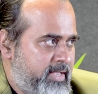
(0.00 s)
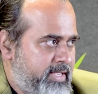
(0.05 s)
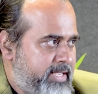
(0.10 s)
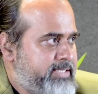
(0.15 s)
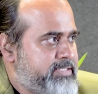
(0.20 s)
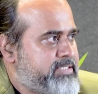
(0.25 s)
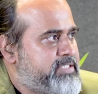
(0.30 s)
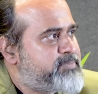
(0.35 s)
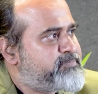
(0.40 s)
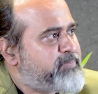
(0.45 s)

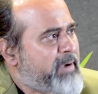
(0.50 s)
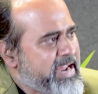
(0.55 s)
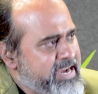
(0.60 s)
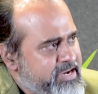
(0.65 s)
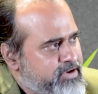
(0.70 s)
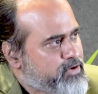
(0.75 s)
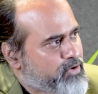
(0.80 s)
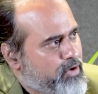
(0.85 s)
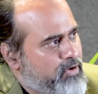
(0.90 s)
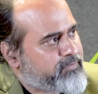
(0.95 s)
in
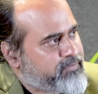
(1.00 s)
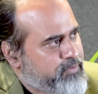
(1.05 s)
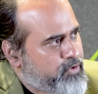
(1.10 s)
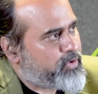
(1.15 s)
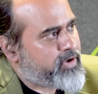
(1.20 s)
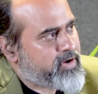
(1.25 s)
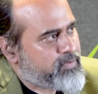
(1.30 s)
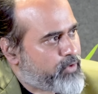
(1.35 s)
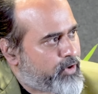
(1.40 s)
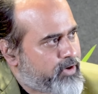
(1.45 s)
spite of
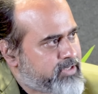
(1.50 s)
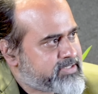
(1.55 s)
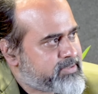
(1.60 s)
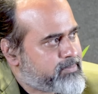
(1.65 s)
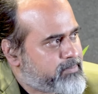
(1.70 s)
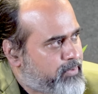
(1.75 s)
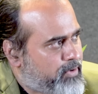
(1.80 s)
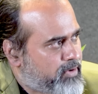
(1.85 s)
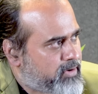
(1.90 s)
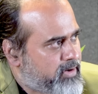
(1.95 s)
knowing what is
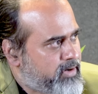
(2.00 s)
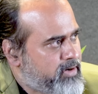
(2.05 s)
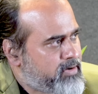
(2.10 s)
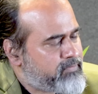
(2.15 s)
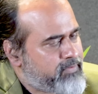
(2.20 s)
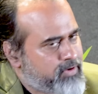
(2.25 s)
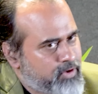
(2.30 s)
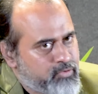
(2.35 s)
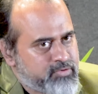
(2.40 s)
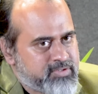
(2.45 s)
important
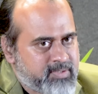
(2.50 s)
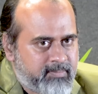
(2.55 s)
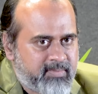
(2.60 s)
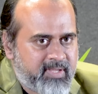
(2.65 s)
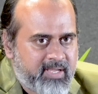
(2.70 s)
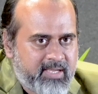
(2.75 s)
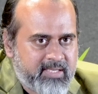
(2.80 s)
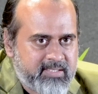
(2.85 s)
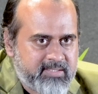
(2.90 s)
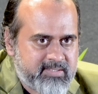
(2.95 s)
we do
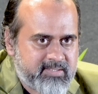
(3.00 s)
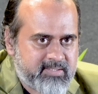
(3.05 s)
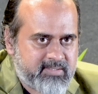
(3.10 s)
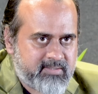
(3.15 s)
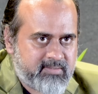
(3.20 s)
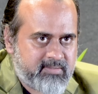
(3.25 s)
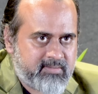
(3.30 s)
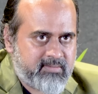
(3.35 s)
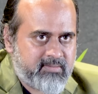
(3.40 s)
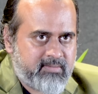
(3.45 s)
something else
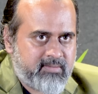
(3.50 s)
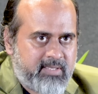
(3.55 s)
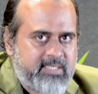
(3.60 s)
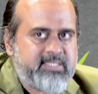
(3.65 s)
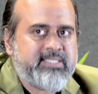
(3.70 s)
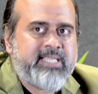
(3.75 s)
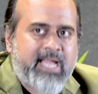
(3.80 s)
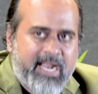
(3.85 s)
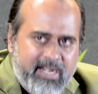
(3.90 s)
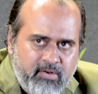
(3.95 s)

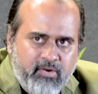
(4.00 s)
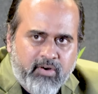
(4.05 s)
is that